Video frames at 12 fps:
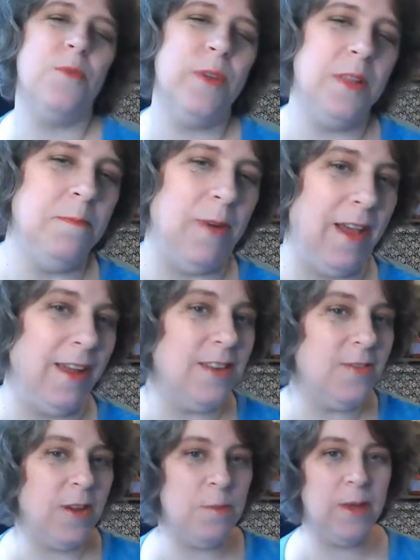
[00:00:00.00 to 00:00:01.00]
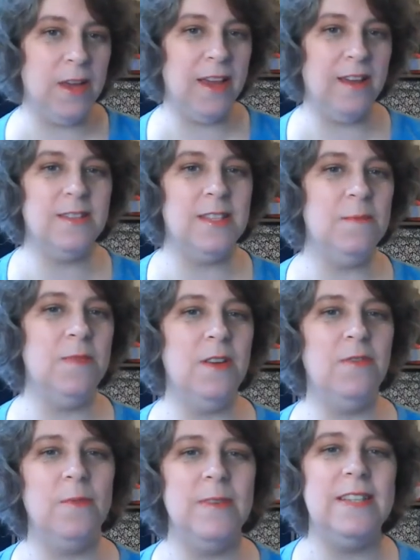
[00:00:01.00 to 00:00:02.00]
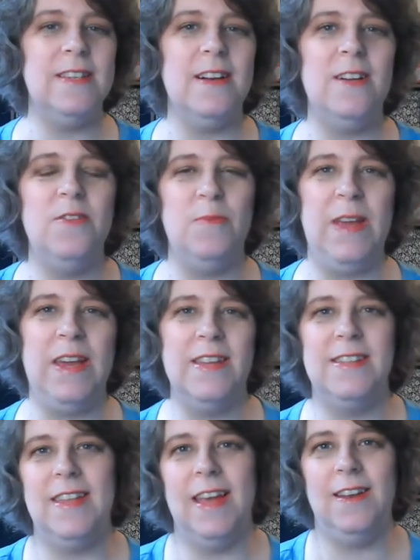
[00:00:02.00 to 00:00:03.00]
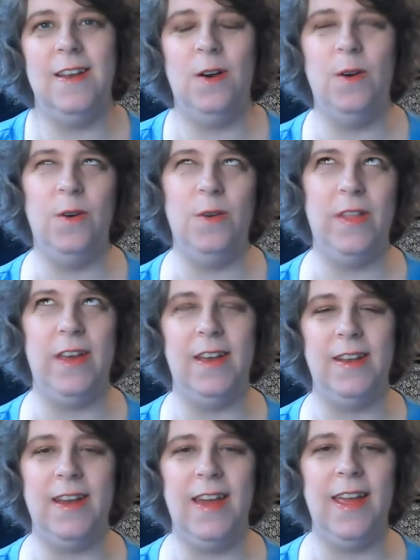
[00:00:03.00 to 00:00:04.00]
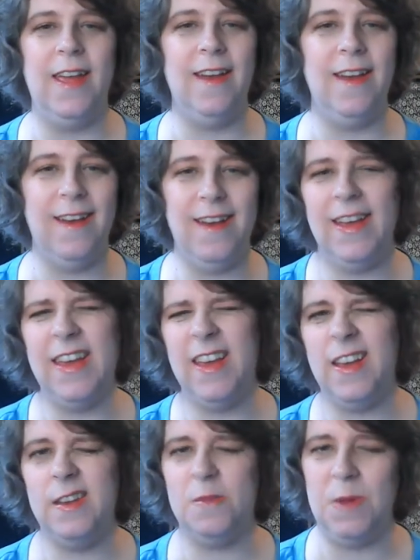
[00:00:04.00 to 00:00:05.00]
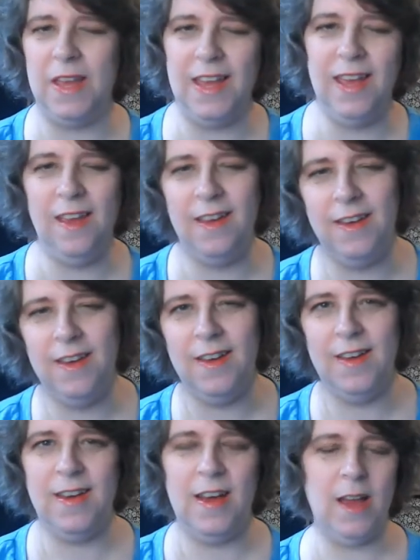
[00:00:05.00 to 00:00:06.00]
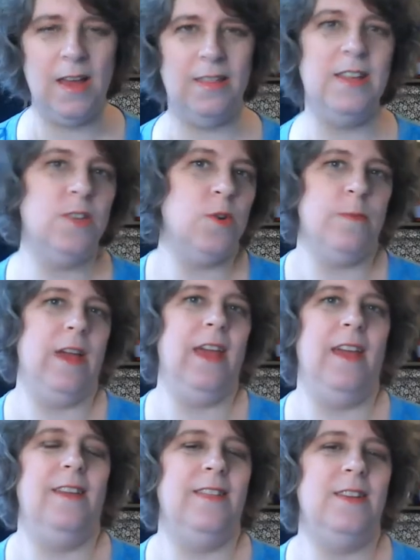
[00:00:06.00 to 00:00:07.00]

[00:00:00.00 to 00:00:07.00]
really mind if I pick out something for myself because they know that I get kind of picky. These are my